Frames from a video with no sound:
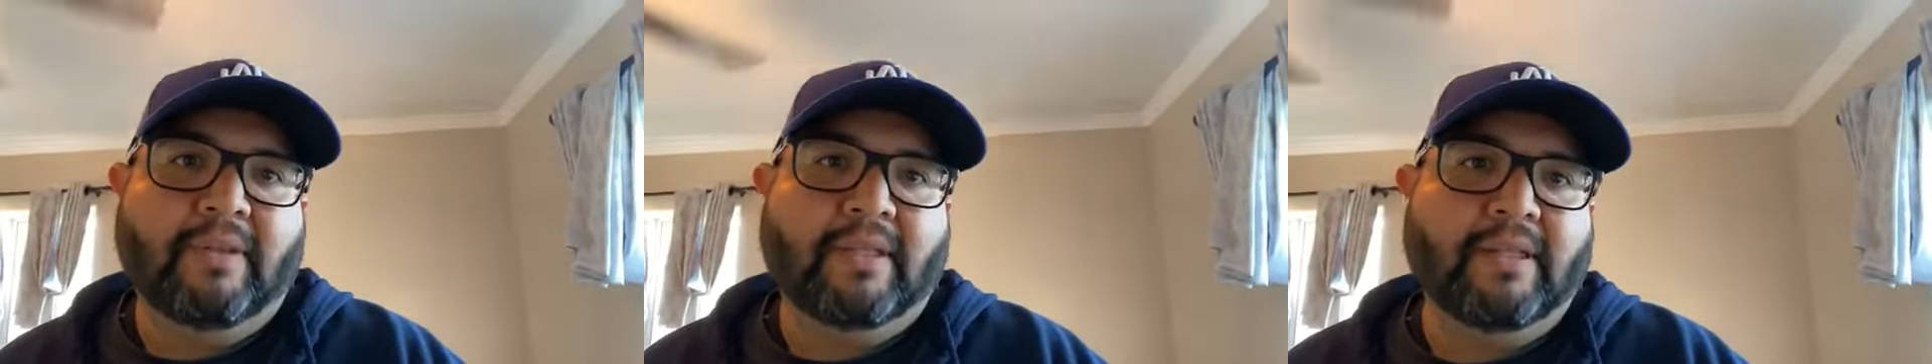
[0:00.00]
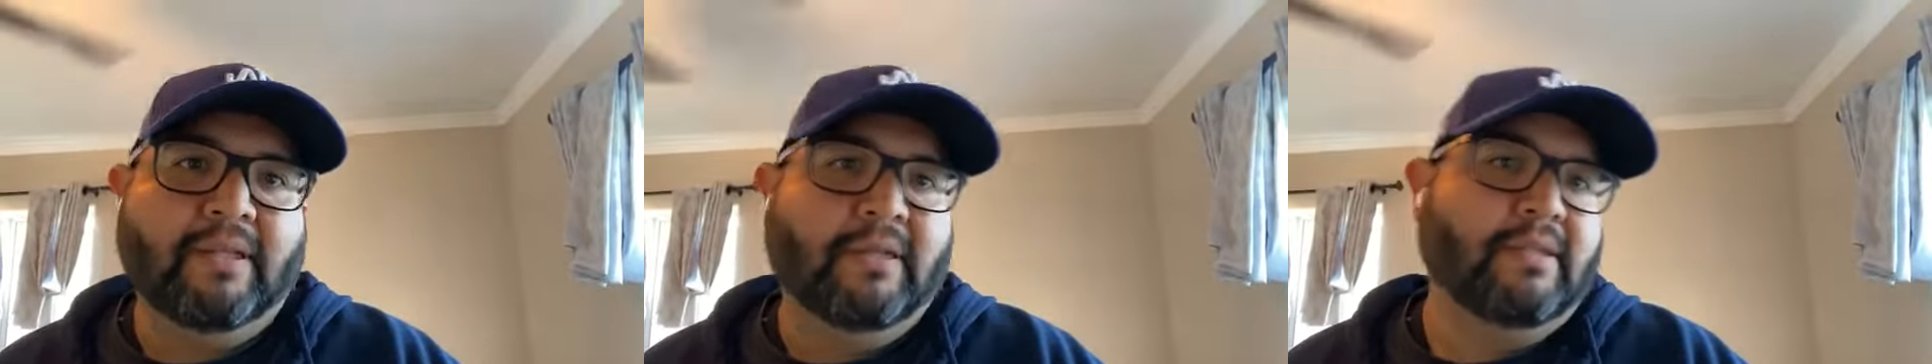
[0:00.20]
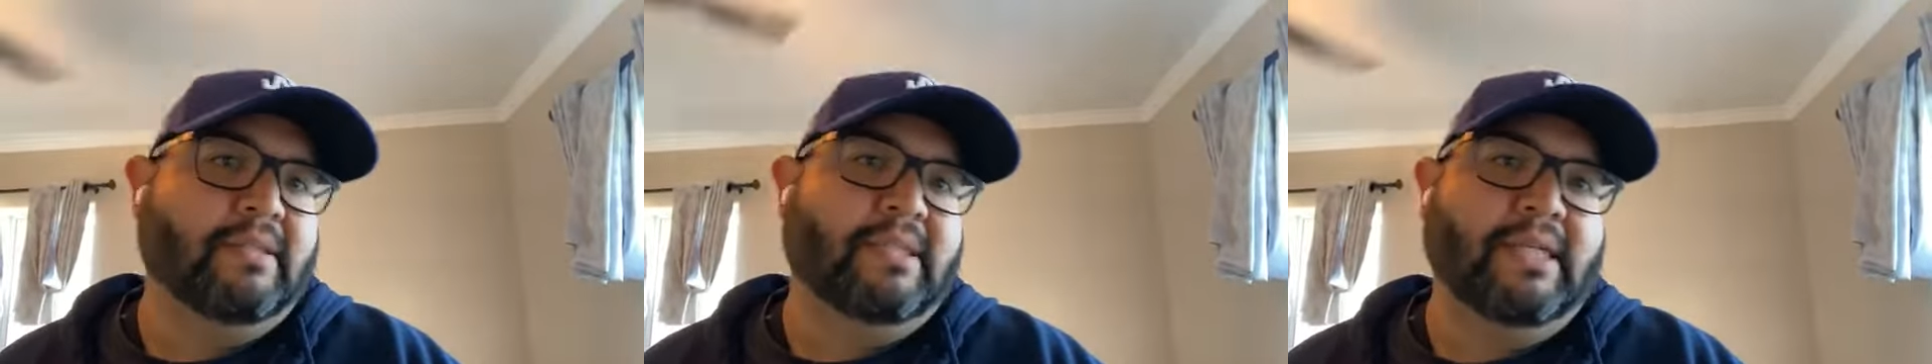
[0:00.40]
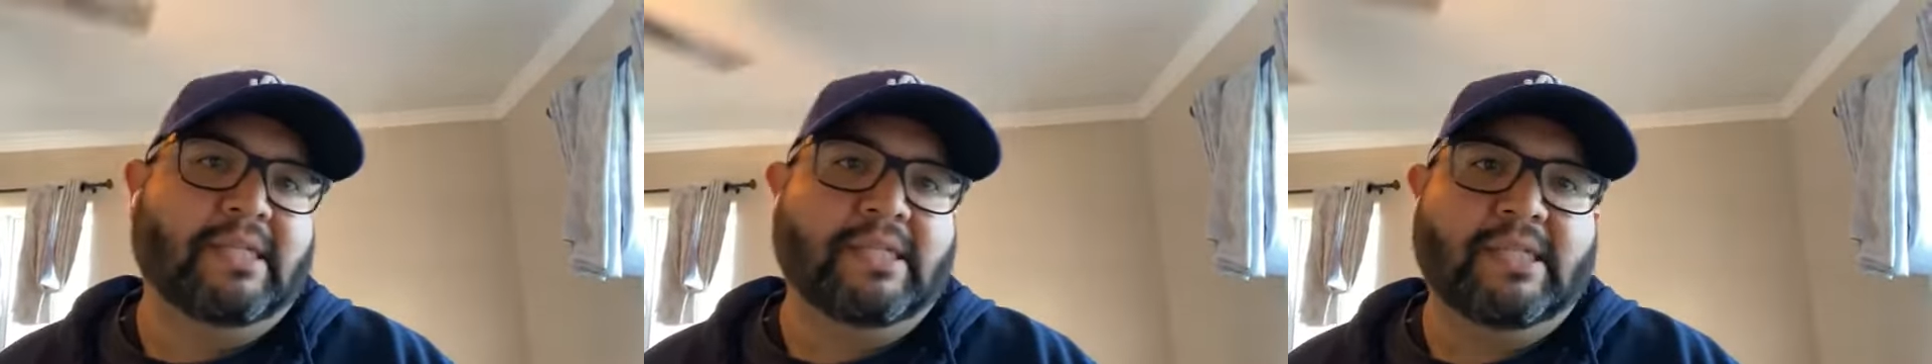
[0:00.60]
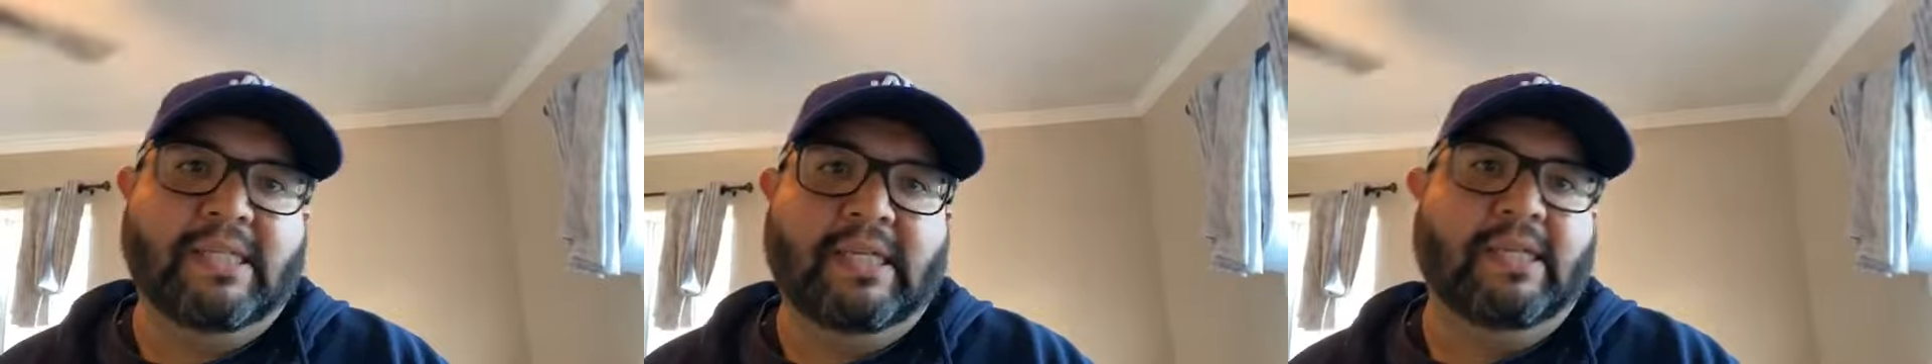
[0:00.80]
with the
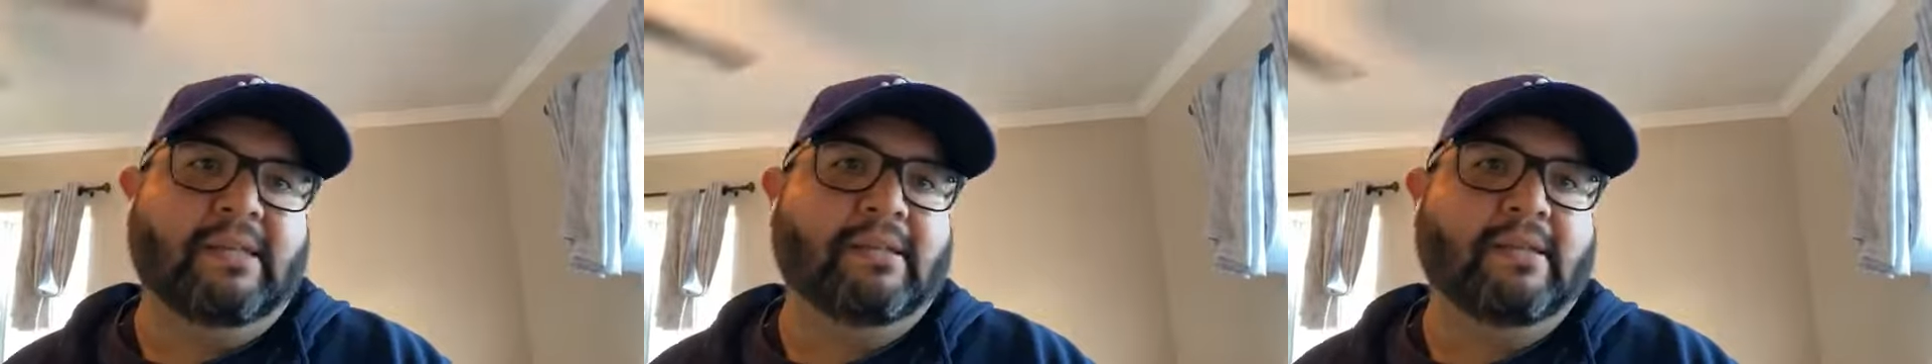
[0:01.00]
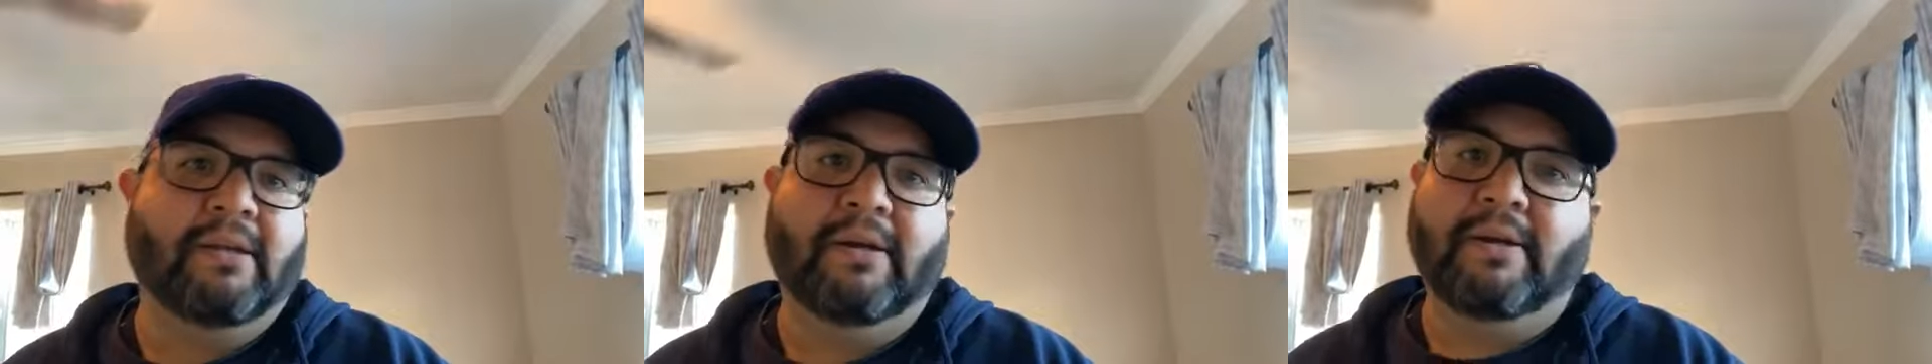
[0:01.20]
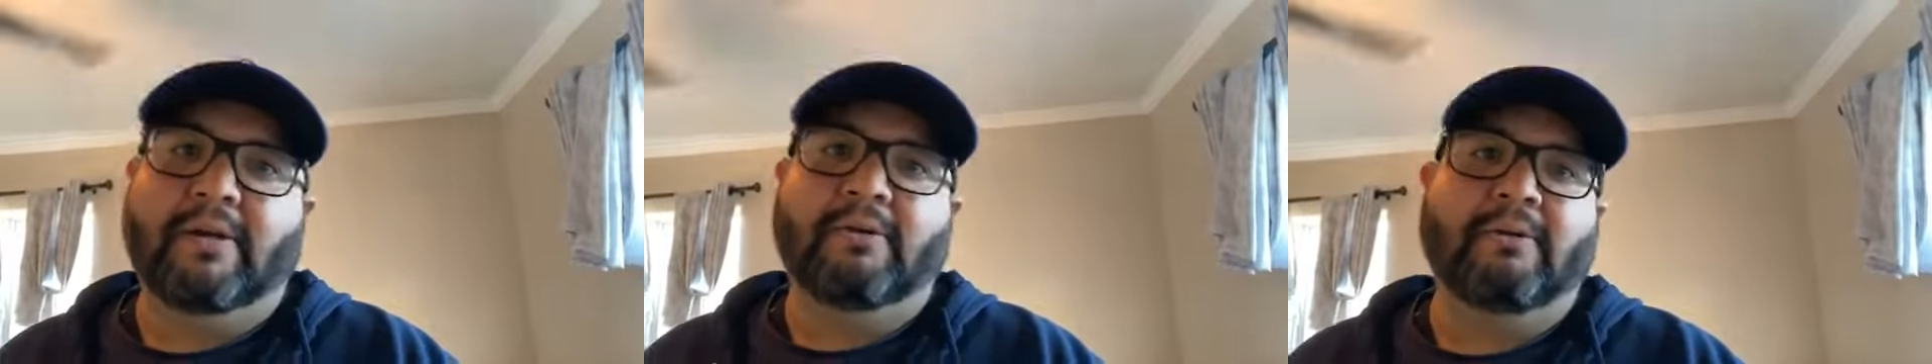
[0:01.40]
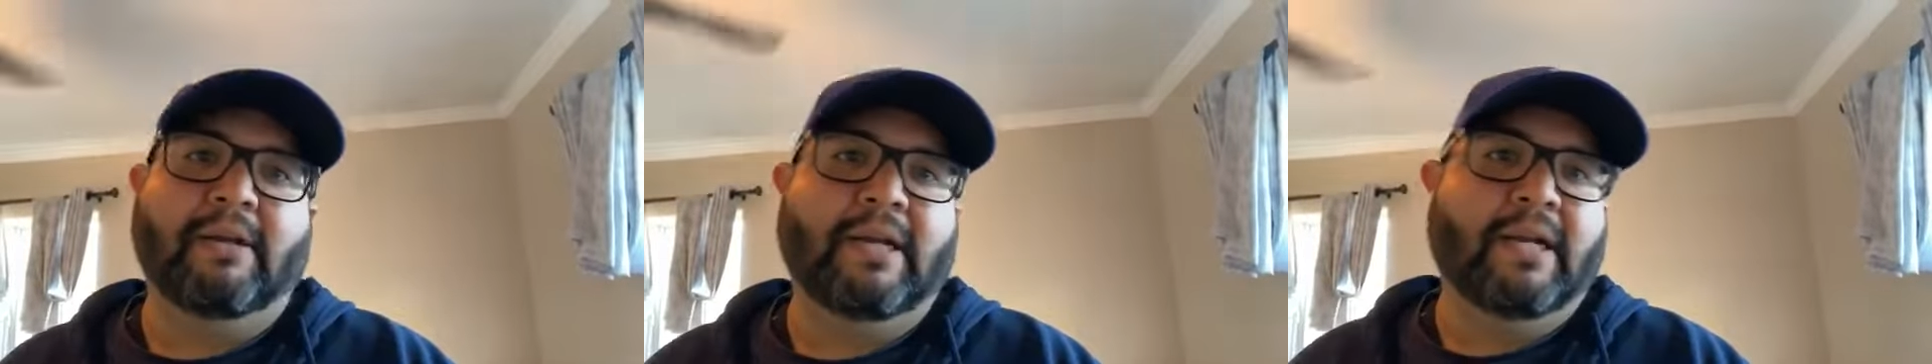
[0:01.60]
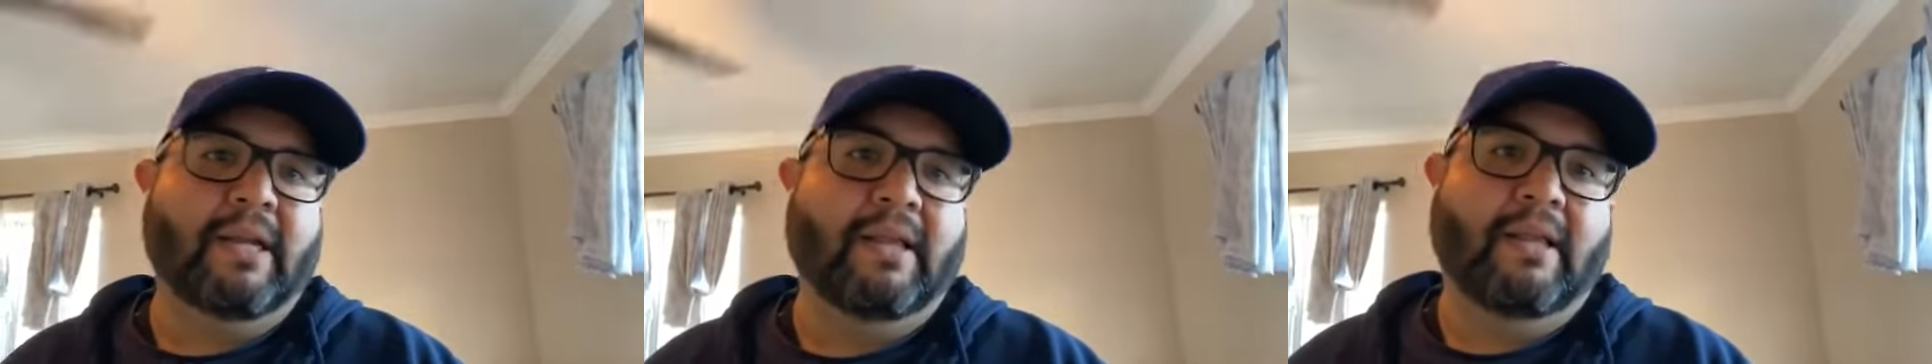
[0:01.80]
60, the
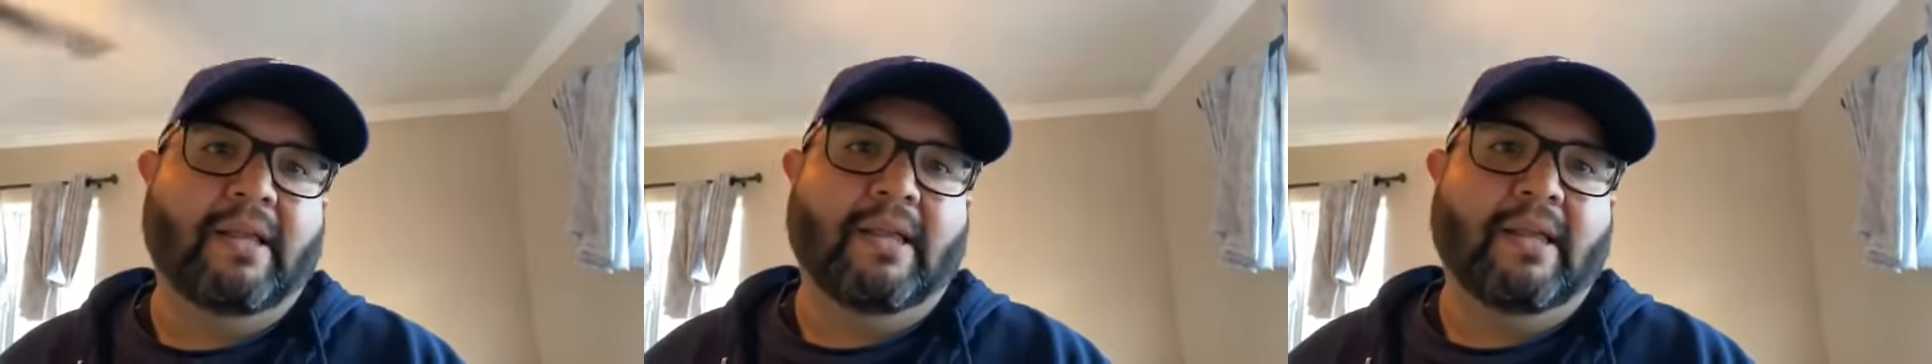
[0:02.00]
100,